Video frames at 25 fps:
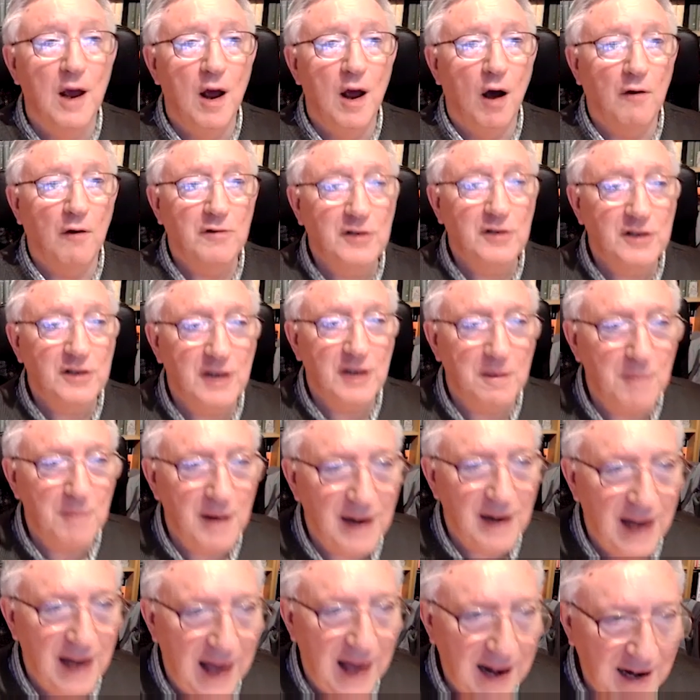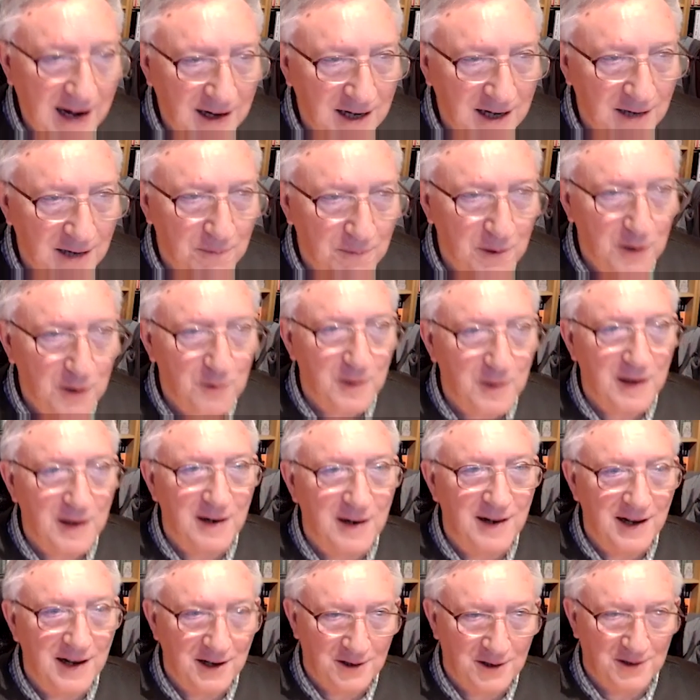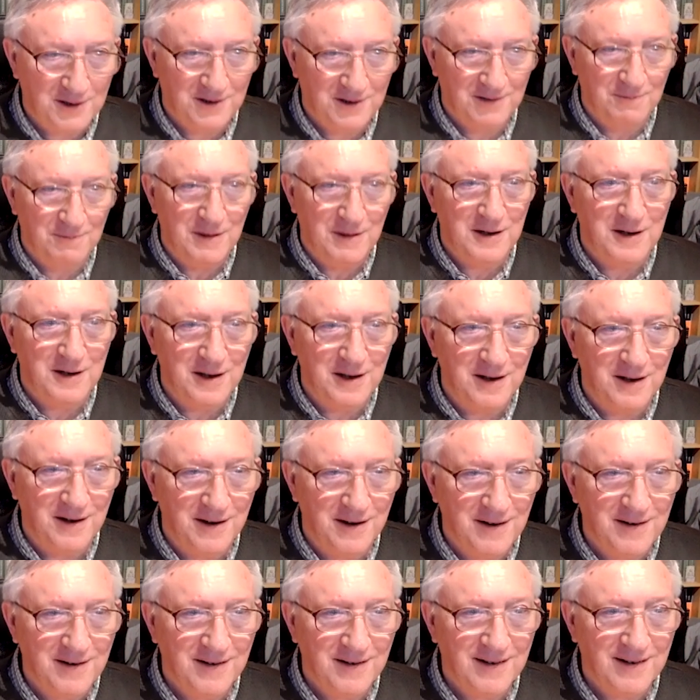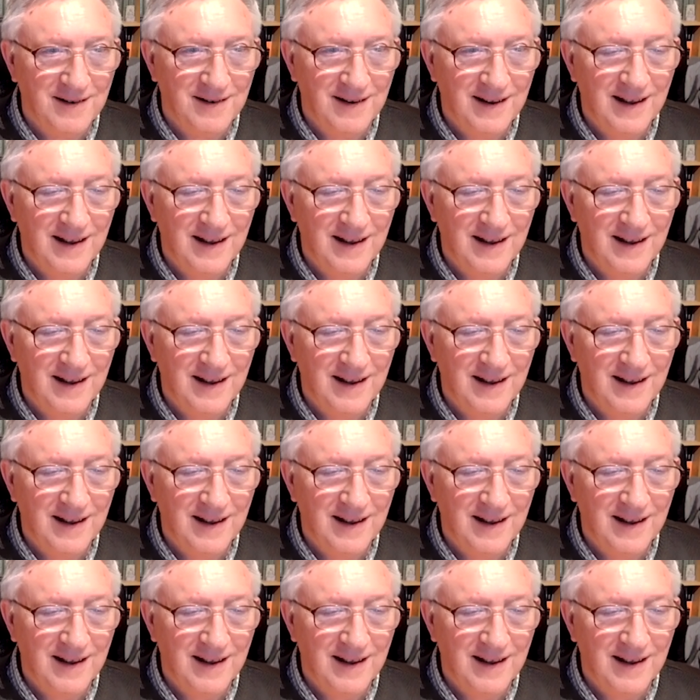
of similarity between this material